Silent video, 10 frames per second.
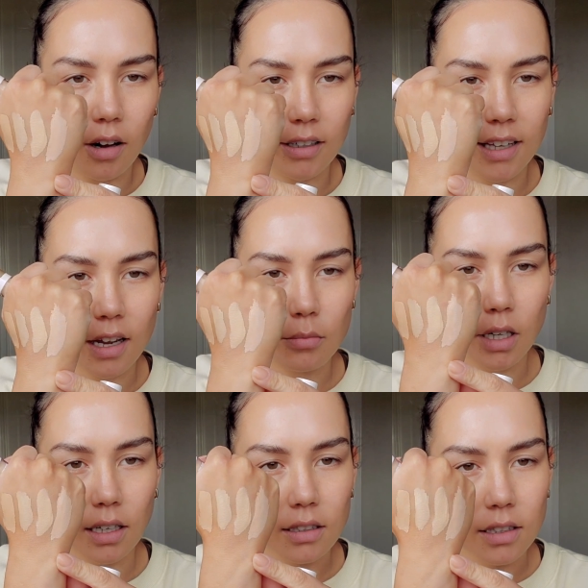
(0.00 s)
on
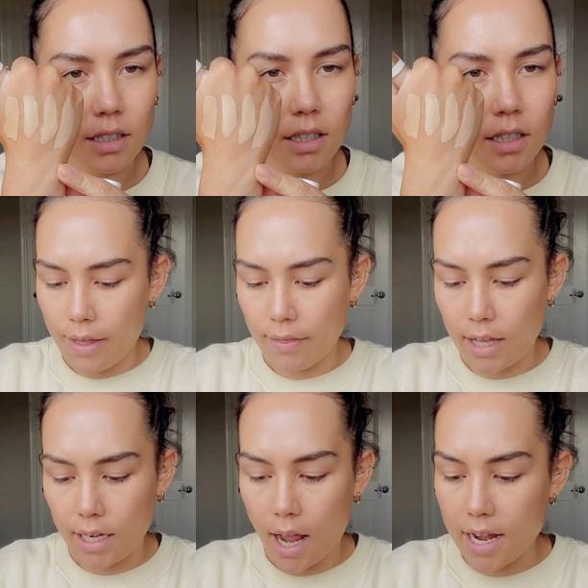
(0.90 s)
camera. And
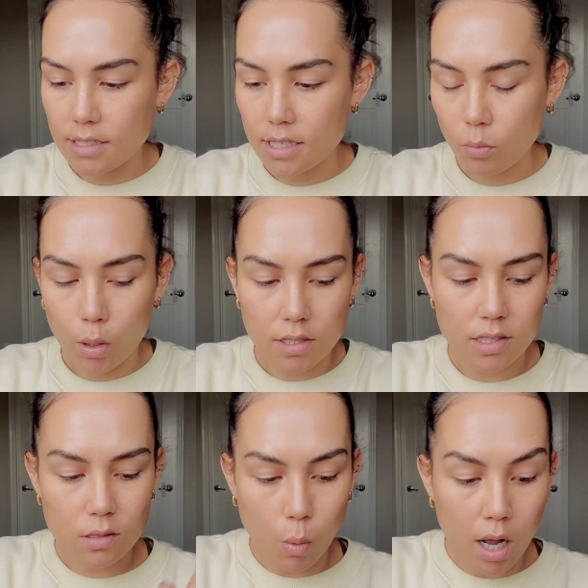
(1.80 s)
then I did want to
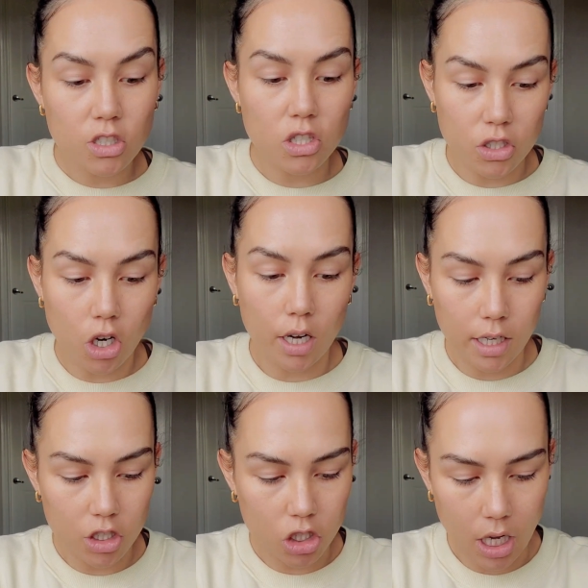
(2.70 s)
swatch the
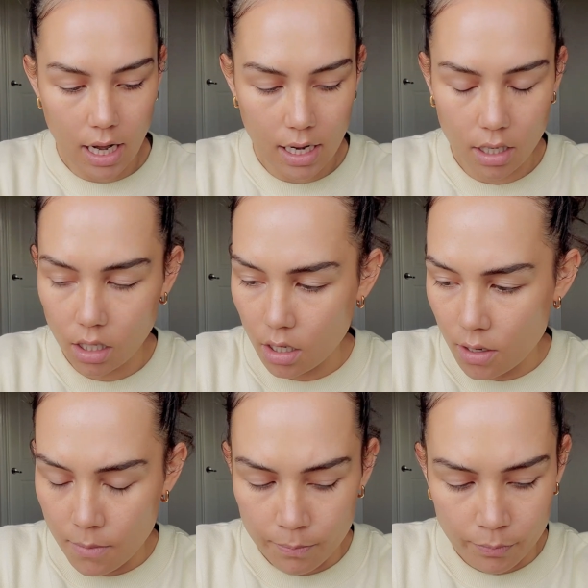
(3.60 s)
darkest shade
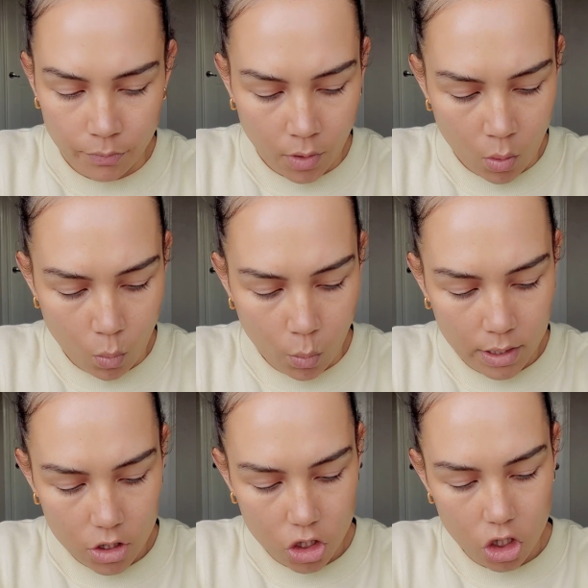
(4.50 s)

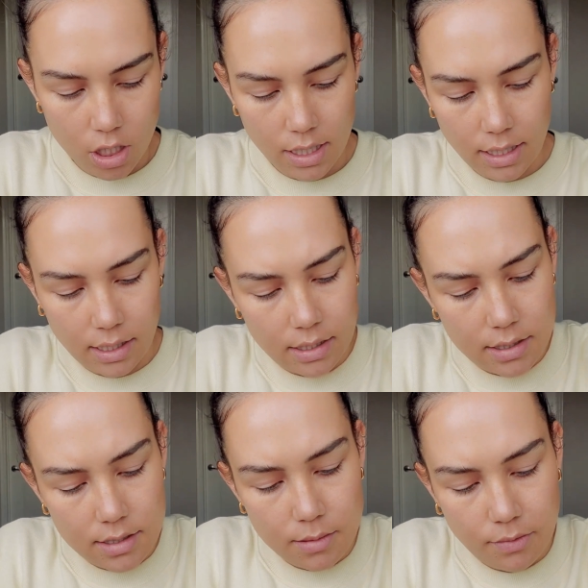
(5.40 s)
which
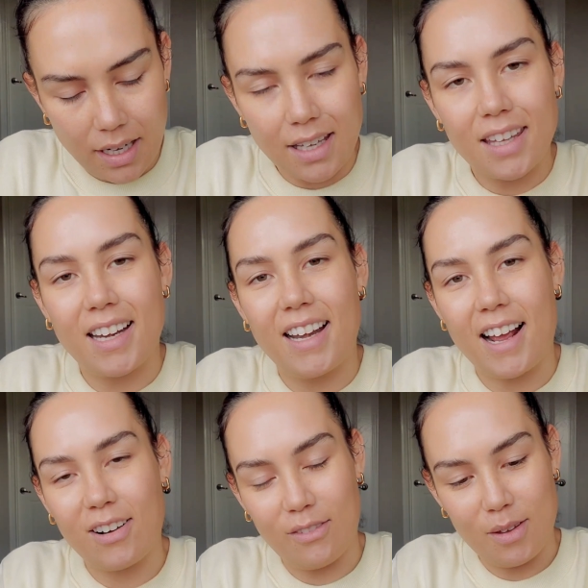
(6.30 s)
is, if I can get it
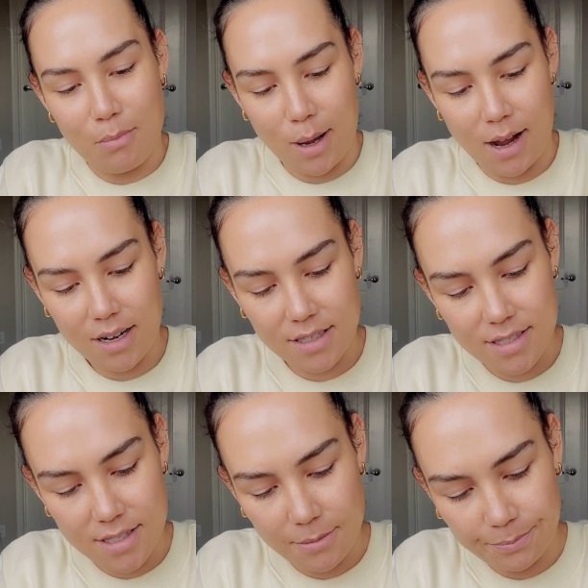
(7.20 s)
out of the
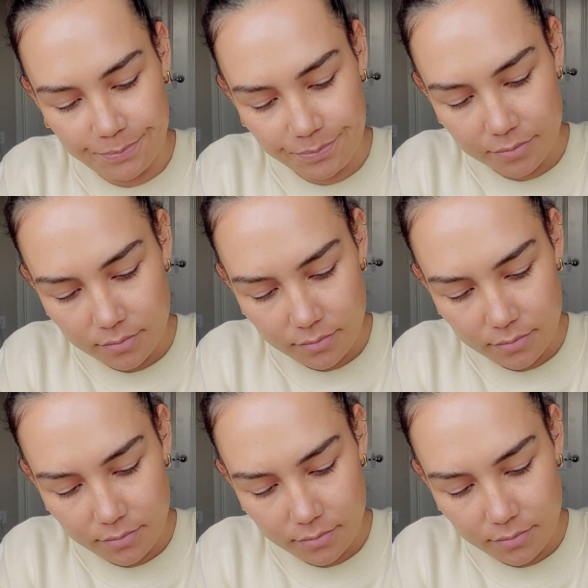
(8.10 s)
box, I